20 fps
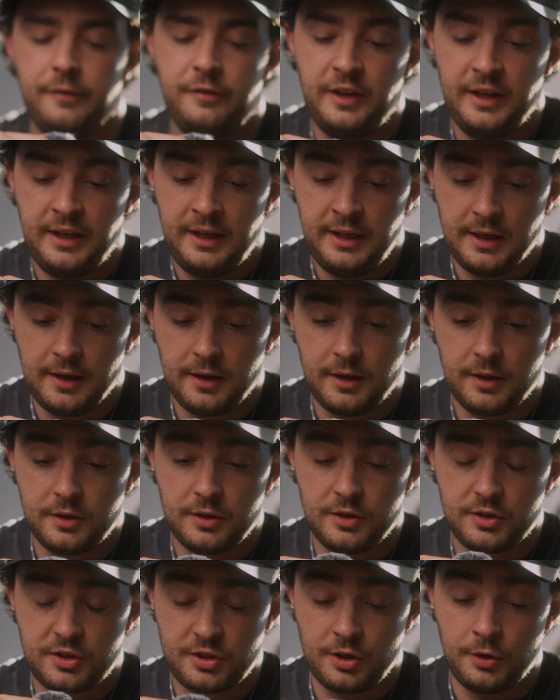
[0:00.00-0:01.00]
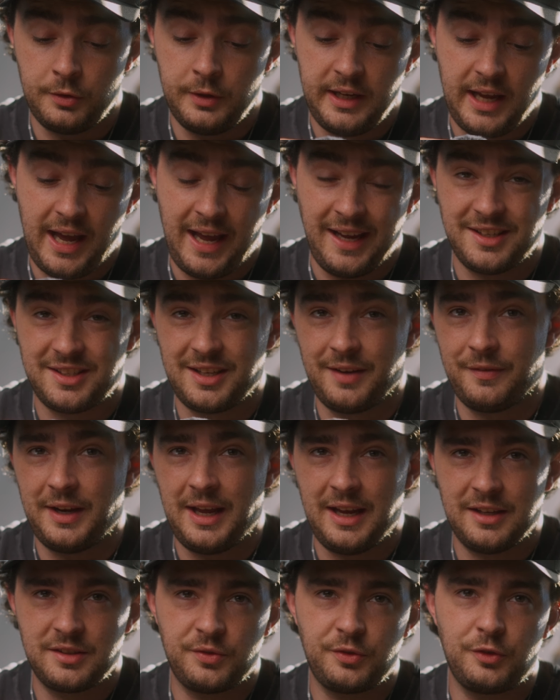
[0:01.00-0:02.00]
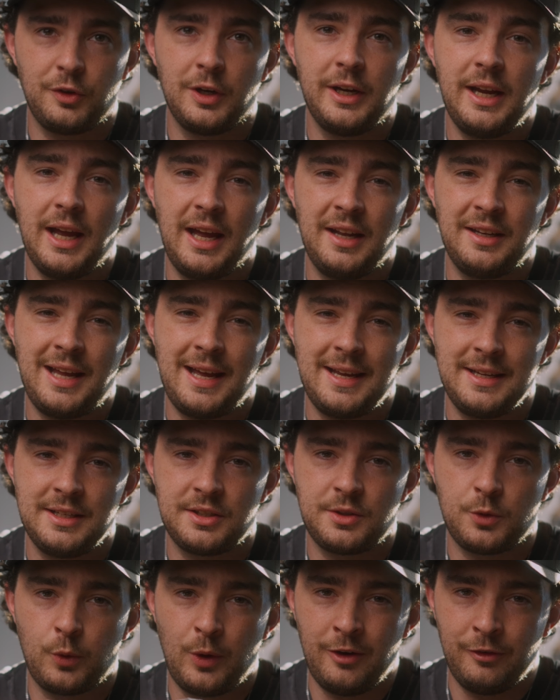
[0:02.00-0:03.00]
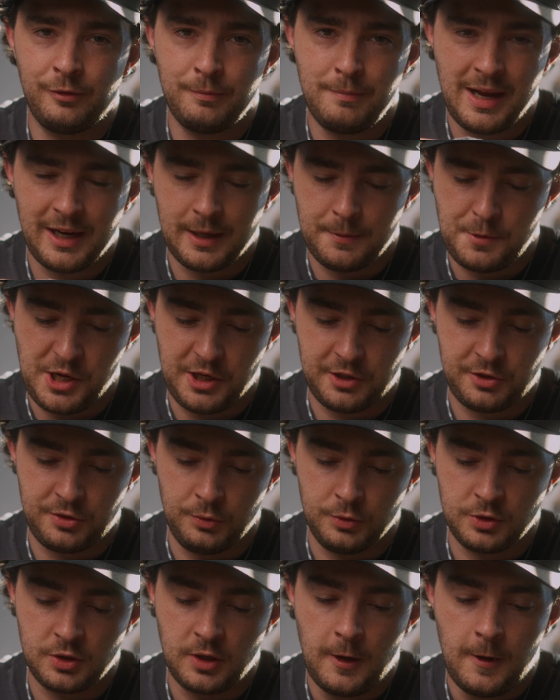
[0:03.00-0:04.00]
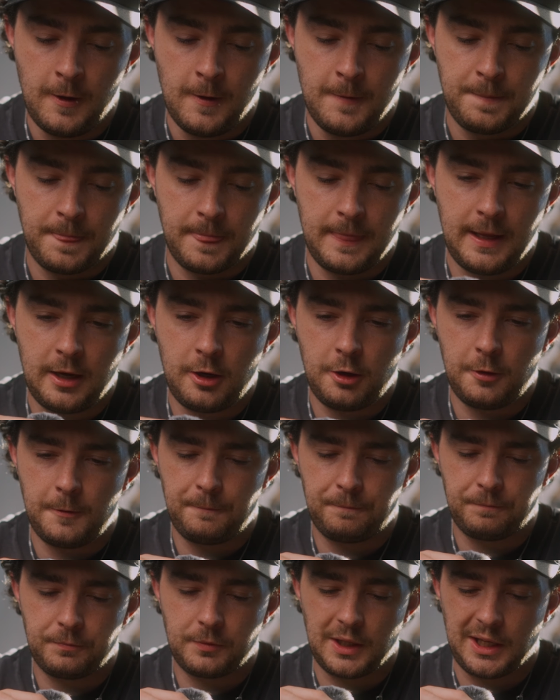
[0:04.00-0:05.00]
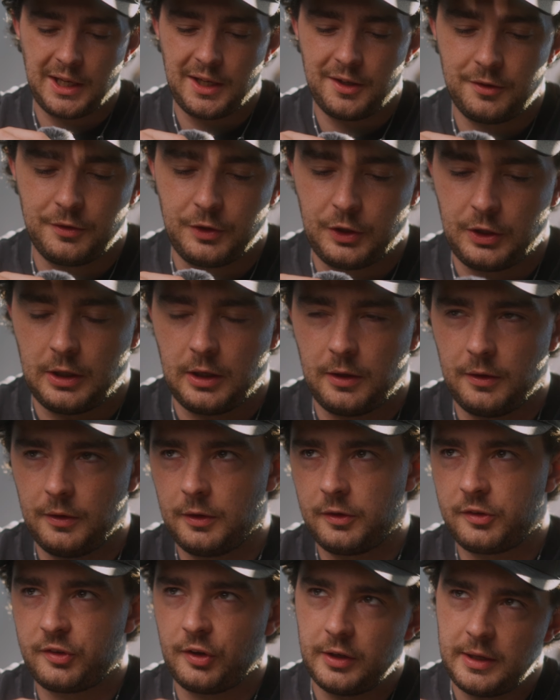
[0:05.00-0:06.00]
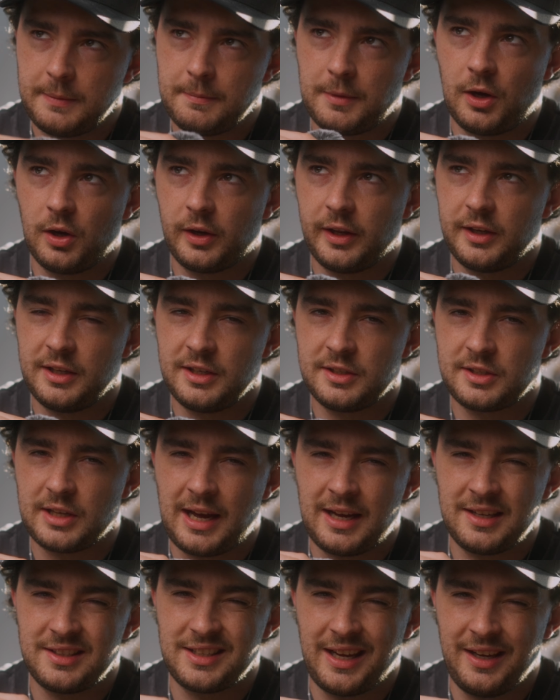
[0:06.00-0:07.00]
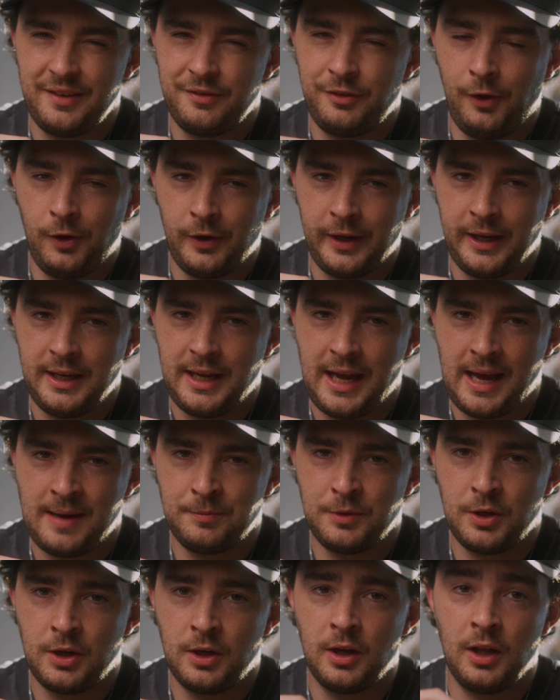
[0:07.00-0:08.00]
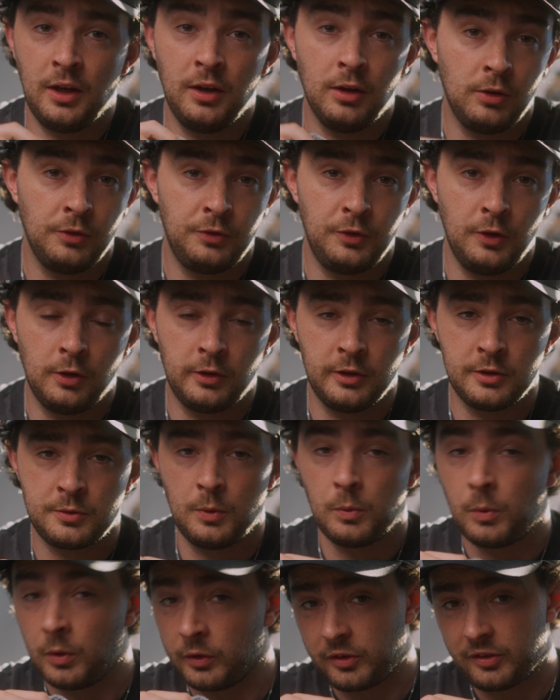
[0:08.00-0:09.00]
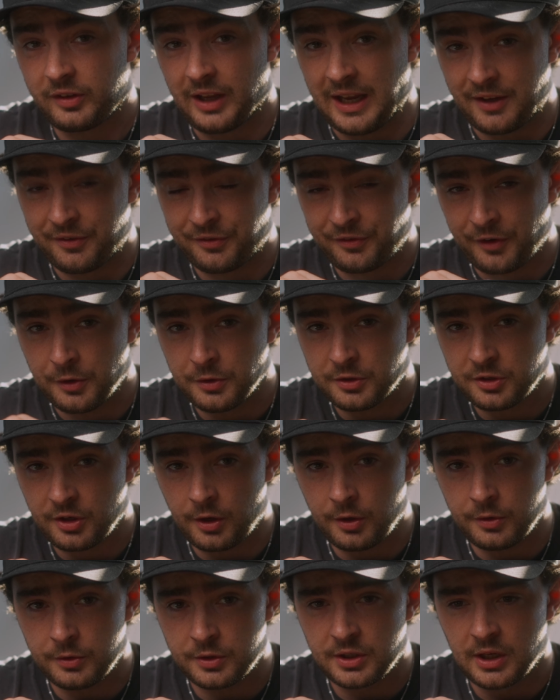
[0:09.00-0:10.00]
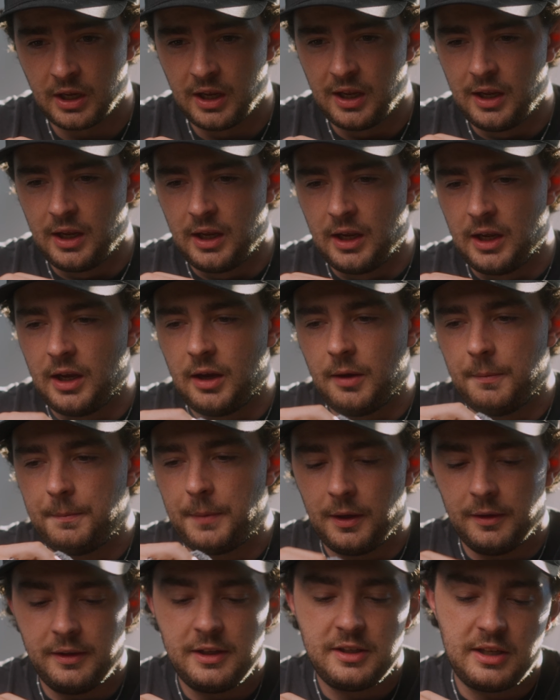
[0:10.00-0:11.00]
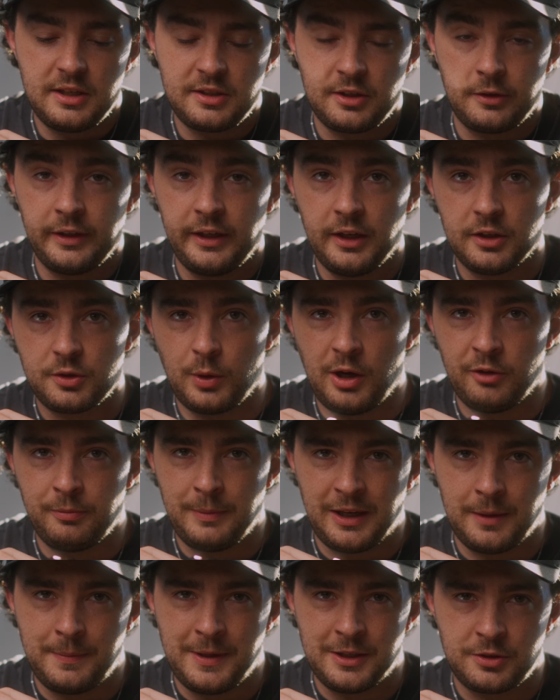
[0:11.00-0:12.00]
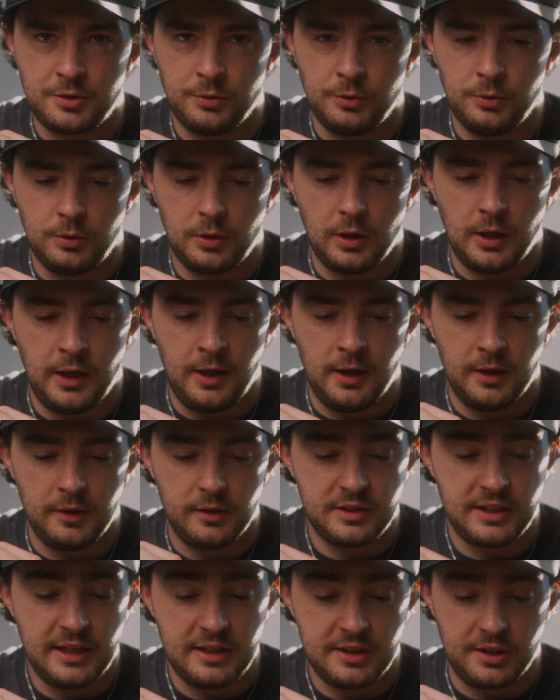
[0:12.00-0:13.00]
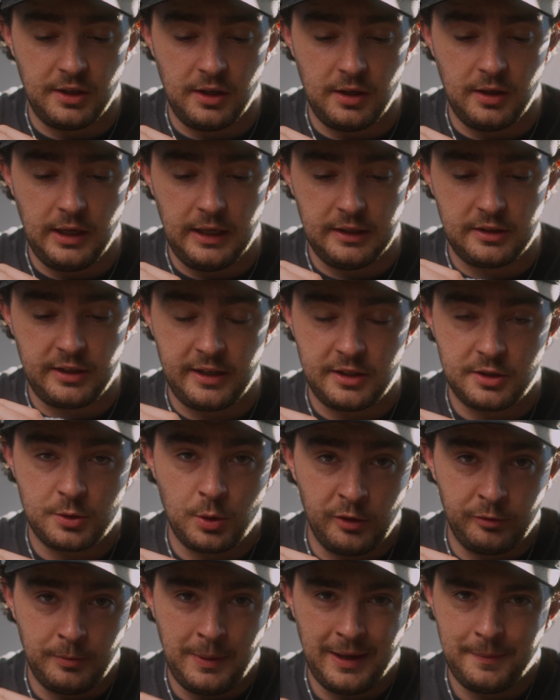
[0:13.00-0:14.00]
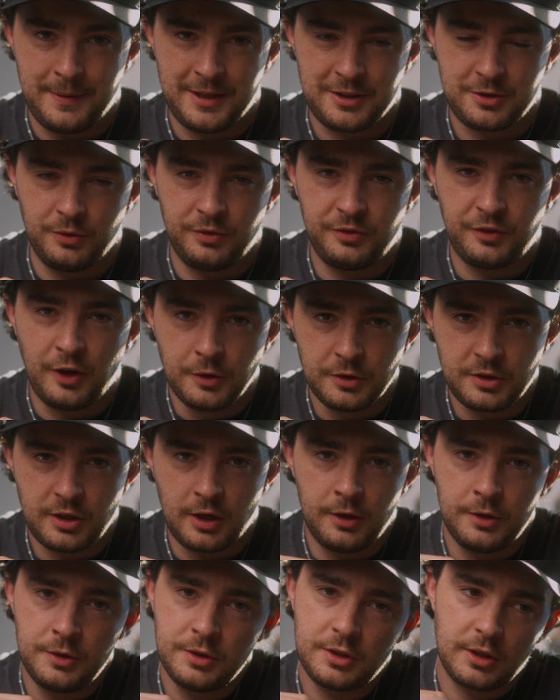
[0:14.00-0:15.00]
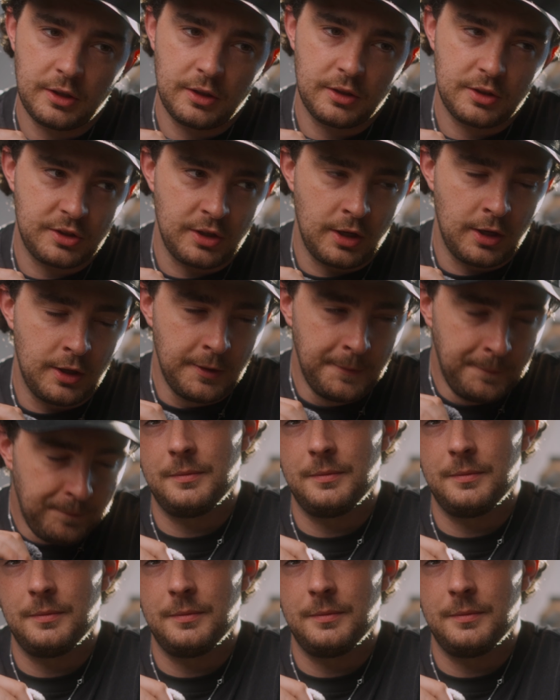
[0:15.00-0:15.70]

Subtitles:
the Sony a7S III, and that is 12 megapixels. Now, Sony market this as a vlogging camera. A lot of vloggers will want to take photos, but this is only a 12 megapixel sensor. It takes 12 megapixel photos, so